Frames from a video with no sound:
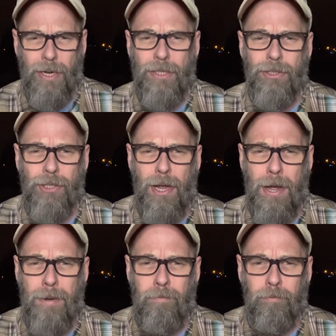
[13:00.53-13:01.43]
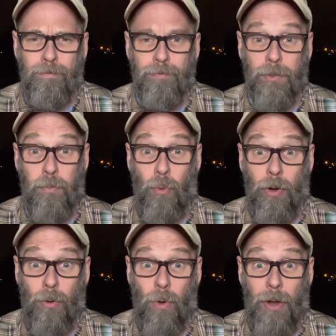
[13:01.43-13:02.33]
is to
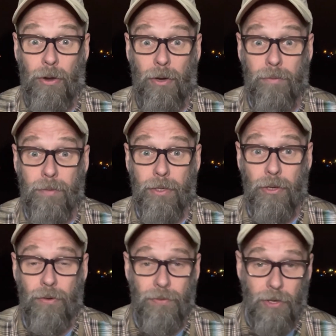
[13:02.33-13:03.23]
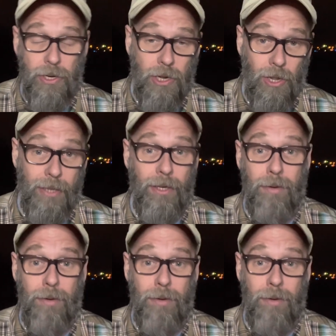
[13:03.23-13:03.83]
boil water. You know, if you can collect it